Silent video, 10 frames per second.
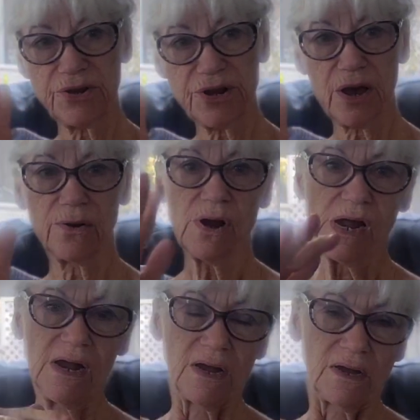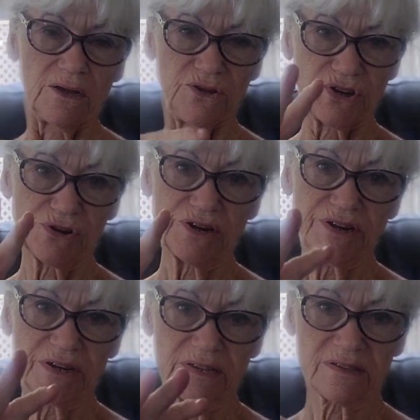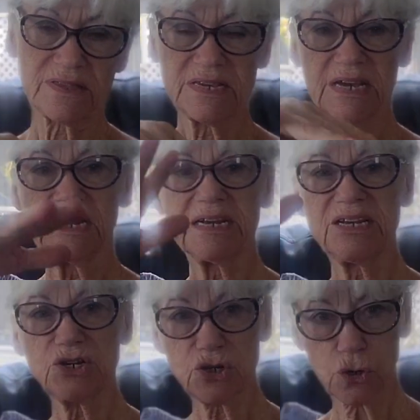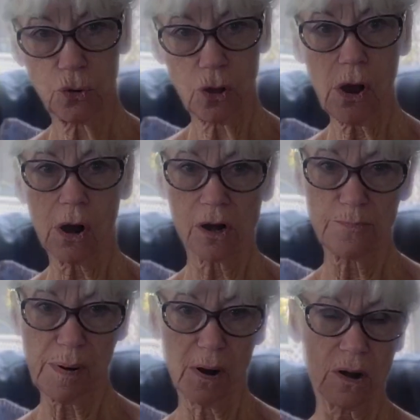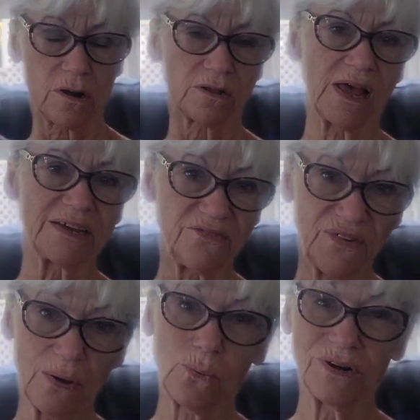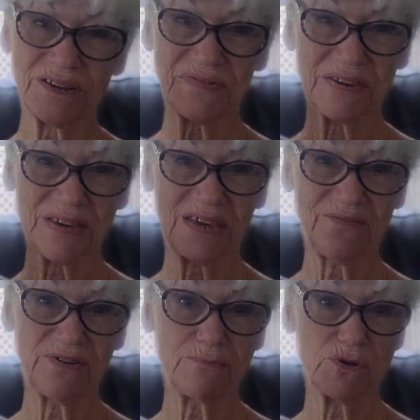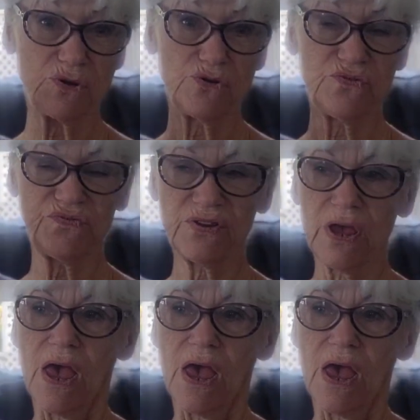you know, Jerry does the initial hard part, like if I want anything heavy moved,